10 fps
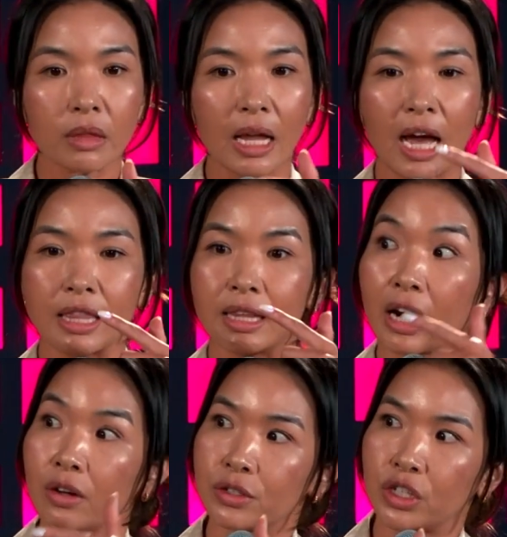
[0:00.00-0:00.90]
And then that
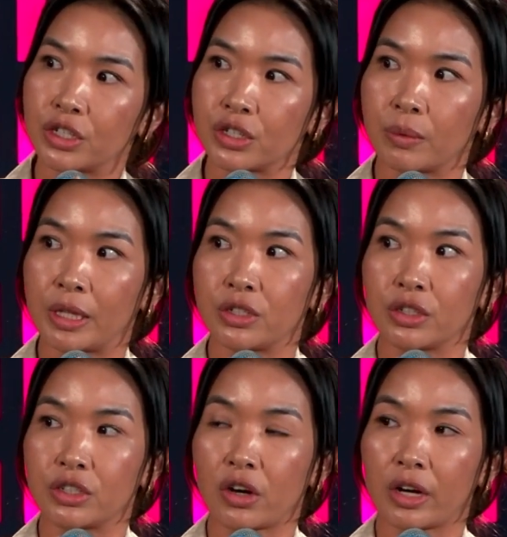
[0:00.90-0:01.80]
also changes the way that you're
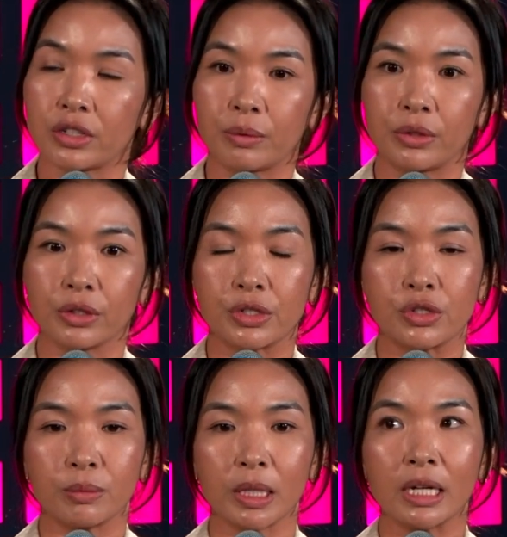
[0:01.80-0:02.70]
interacting with your
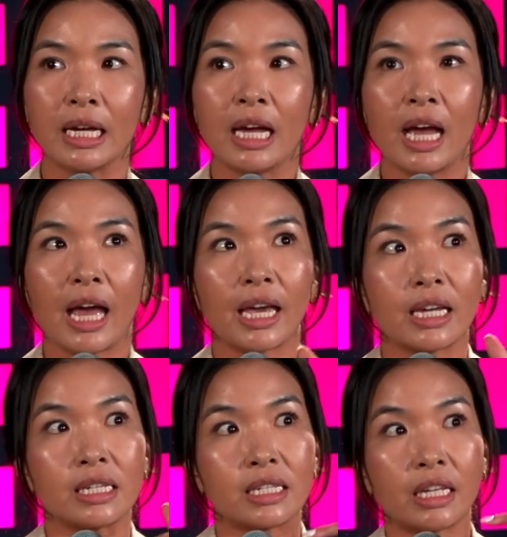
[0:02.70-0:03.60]
consumer.
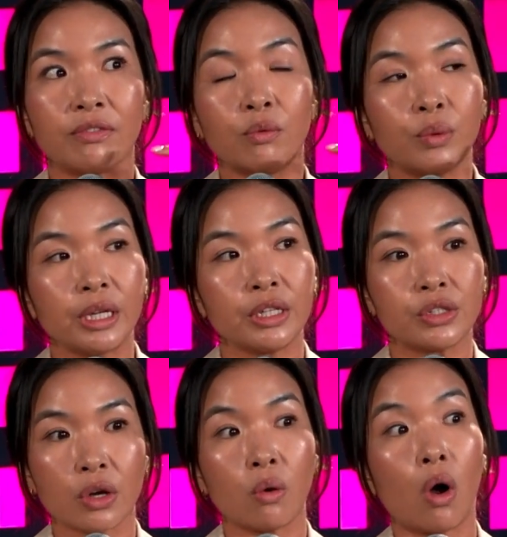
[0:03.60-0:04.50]
And if we
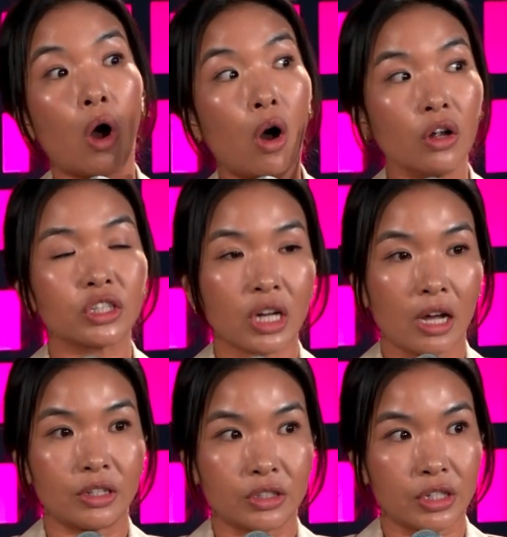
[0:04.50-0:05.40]
don't all
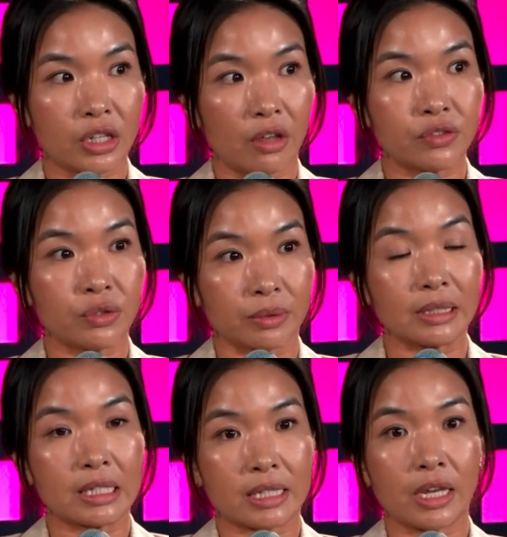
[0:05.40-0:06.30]
challenge ourselves to really
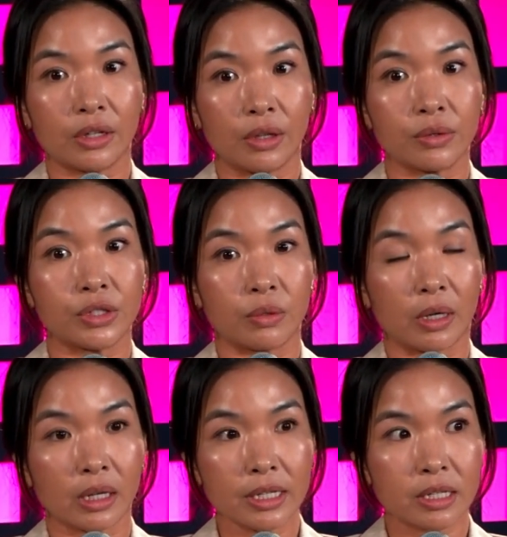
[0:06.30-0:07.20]
stay close to our
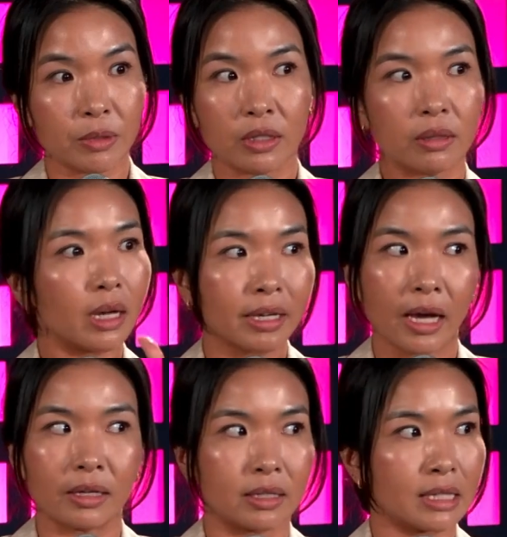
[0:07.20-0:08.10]
customer,
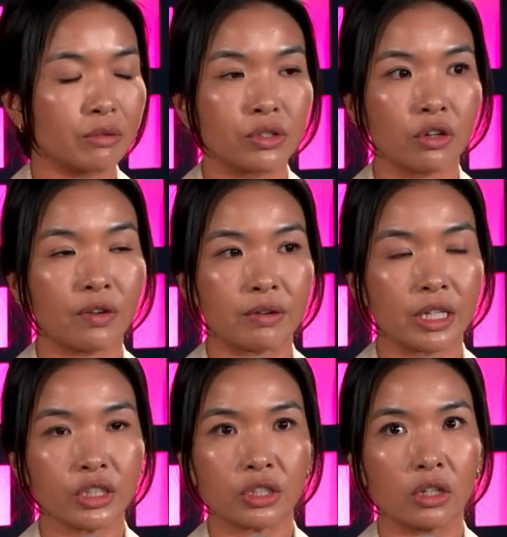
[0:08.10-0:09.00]
again, sounds so
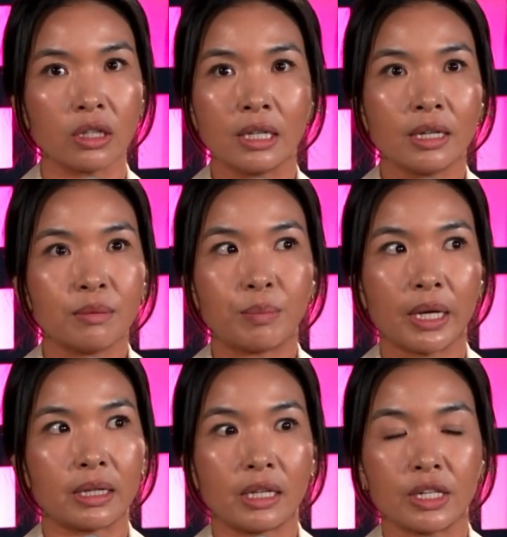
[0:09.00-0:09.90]
foundational,
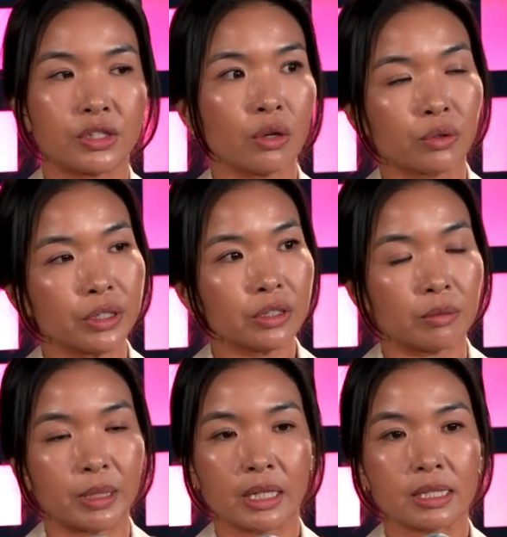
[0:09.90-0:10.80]
but is so critical
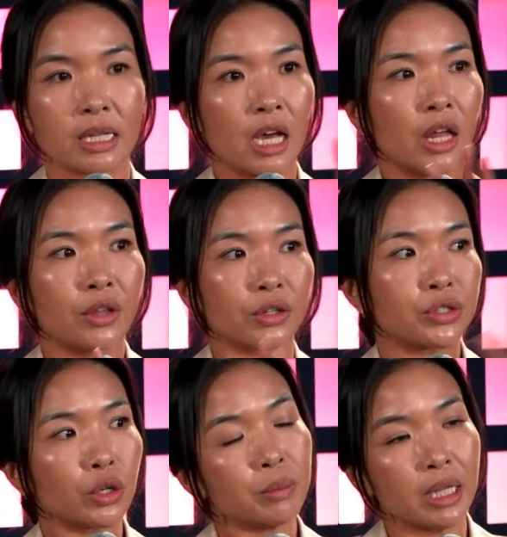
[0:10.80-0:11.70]
because there are
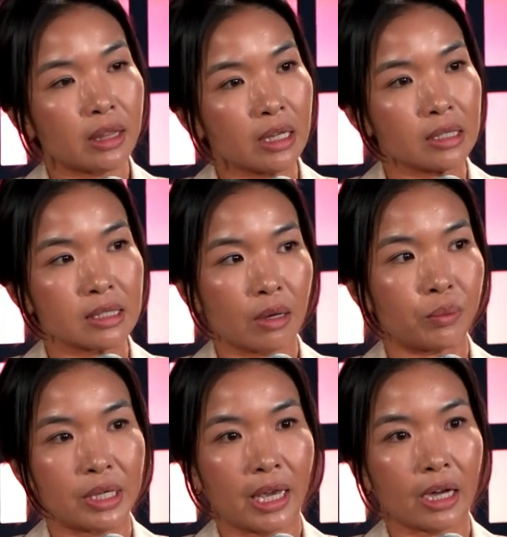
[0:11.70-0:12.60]
so many things that
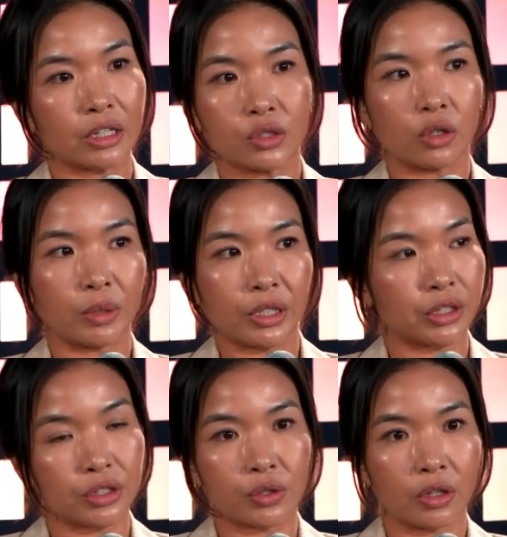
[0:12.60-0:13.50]
we can't control. We couldn't
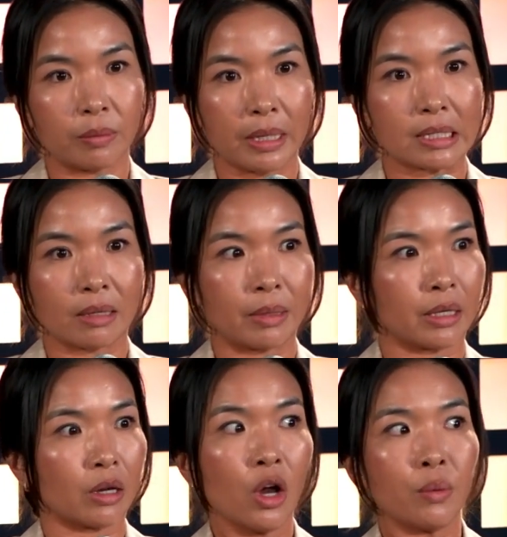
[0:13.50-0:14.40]
control the
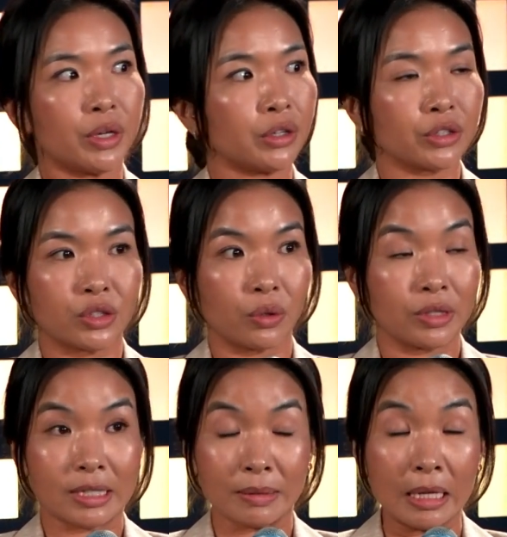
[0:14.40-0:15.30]
pandemic. We couldn't control
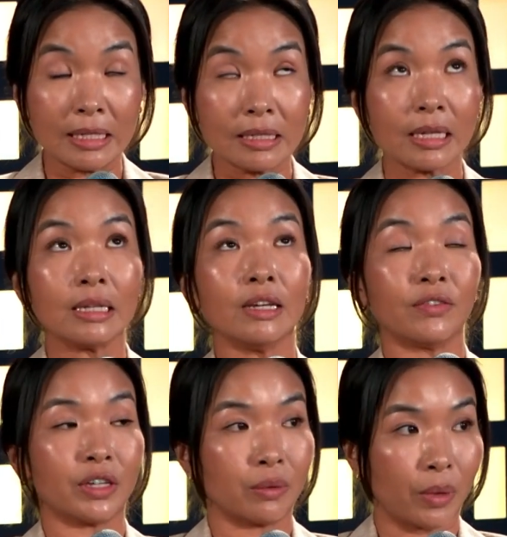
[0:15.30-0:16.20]
this
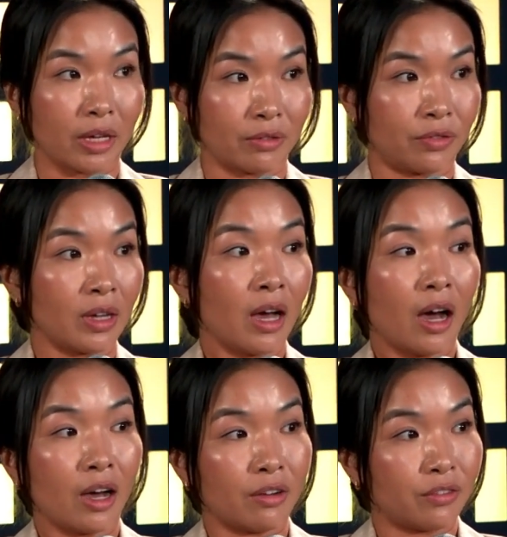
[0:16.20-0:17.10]
significant wave
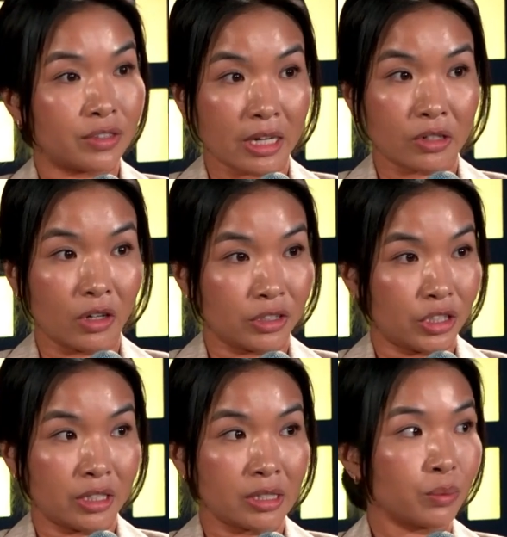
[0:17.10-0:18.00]
of
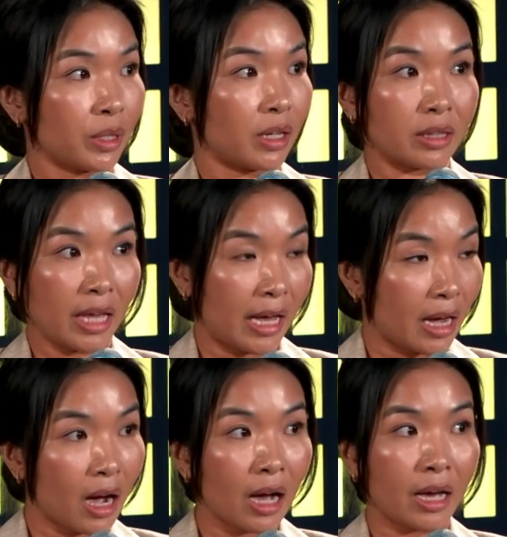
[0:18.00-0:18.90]
technologies with
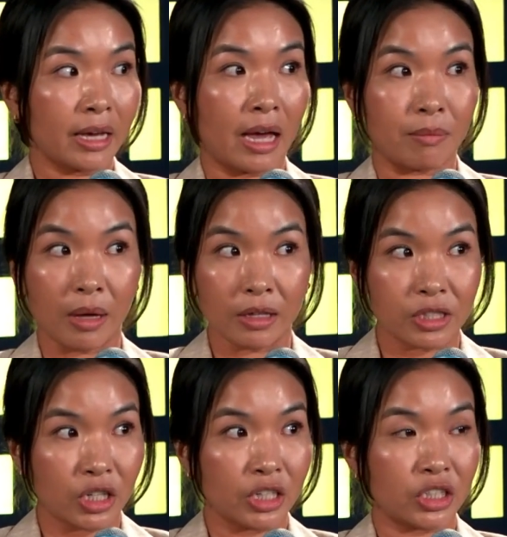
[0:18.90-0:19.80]
AI, ML is
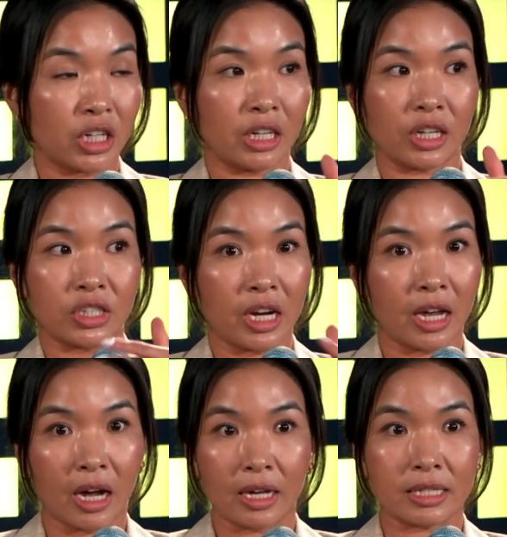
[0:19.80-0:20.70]
changing, Gen
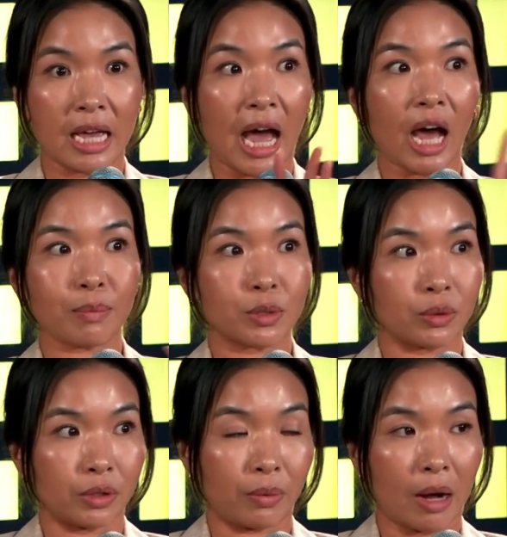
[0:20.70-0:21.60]
AI is
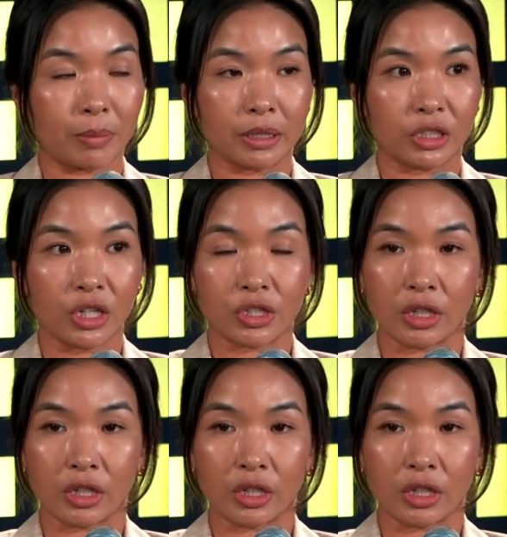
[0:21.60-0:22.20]
absolutely rapidly changing